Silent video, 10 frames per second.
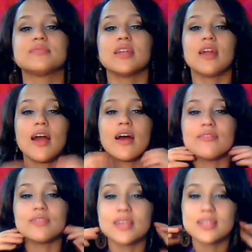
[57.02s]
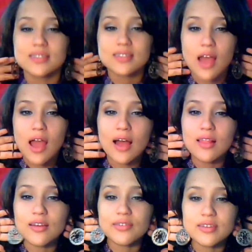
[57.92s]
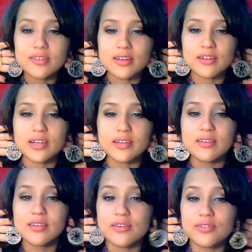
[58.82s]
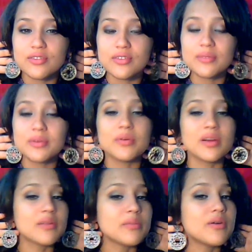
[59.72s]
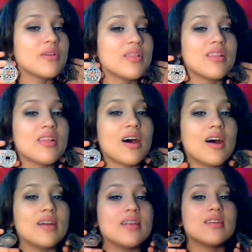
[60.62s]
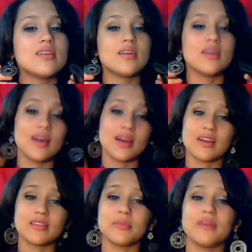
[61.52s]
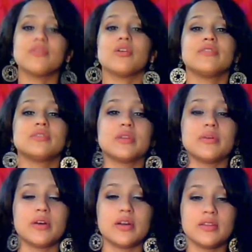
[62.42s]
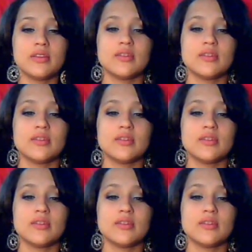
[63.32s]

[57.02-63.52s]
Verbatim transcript: And I have these, I love these earrings. If you see me wear them a lot, I got them at Forever twenty-one,